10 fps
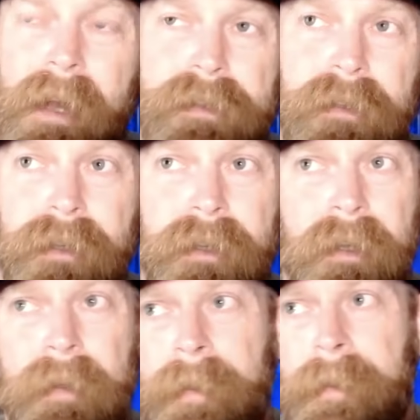look,
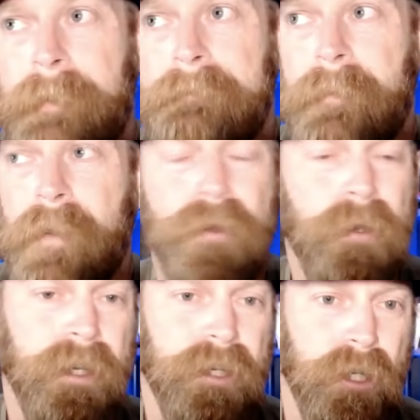you
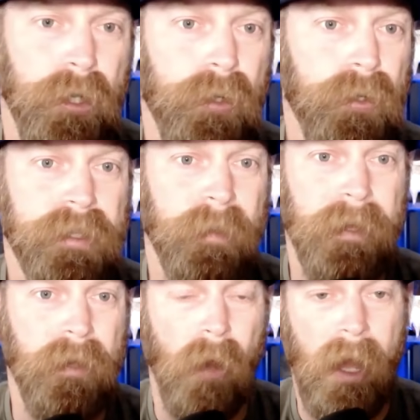can choose to
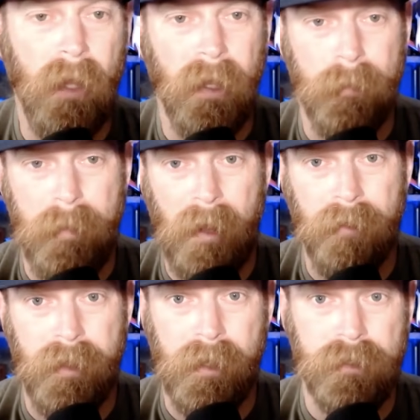be riled up about
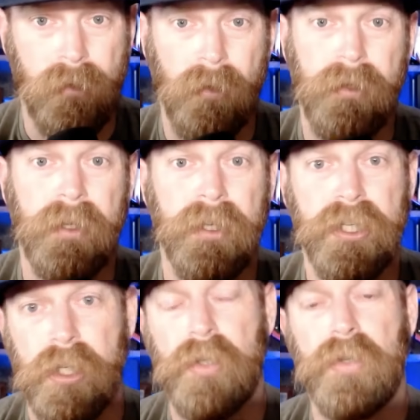things, or you can
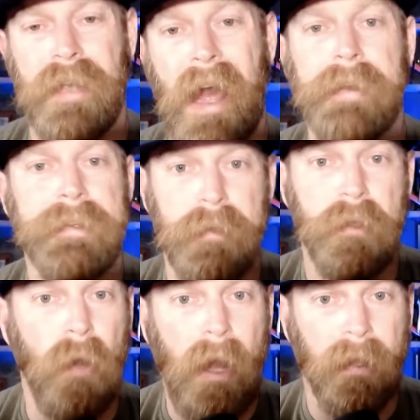choose not to be
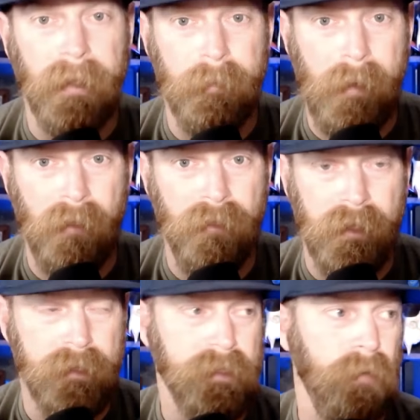riled up about
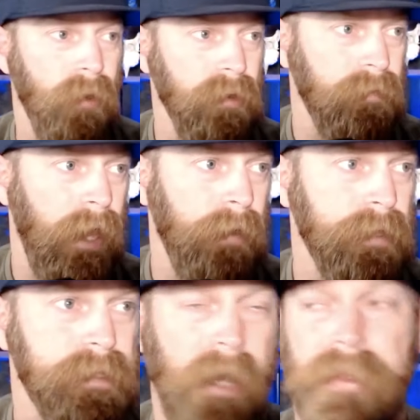things.
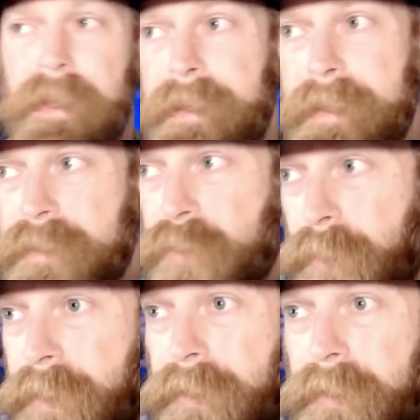Coronavirus, I think, is
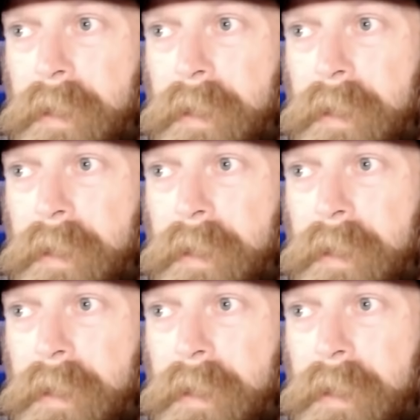real.